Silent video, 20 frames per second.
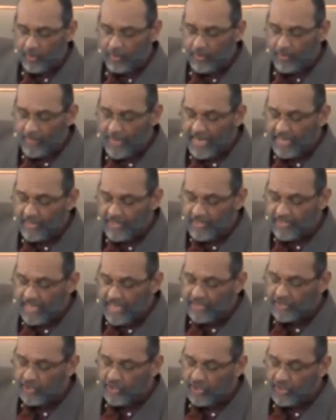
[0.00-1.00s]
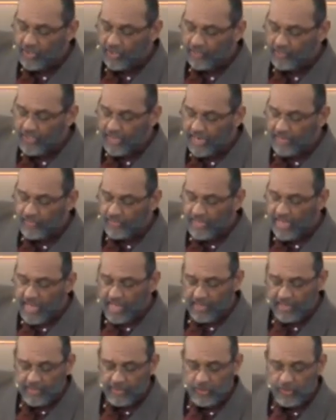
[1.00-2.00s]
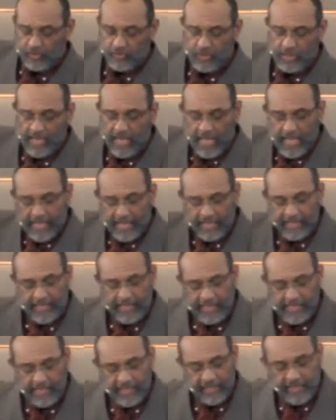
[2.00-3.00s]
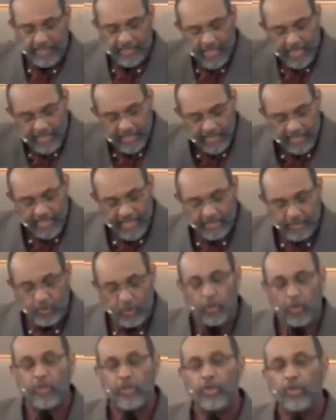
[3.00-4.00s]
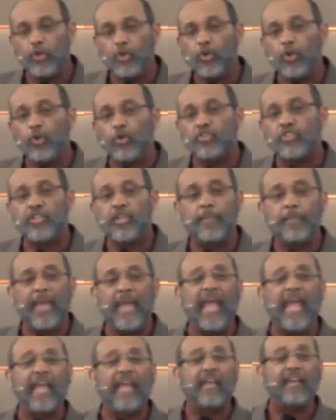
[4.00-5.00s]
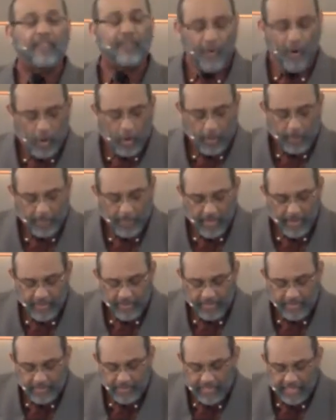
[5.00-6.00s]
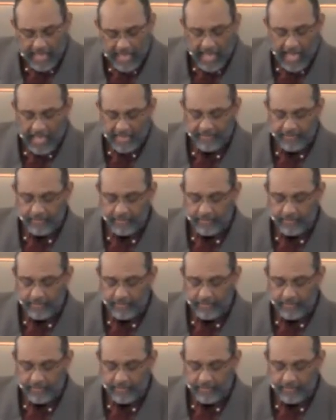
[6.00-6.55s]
the mechanization of textile industry in England led to a huge demand for American cotton,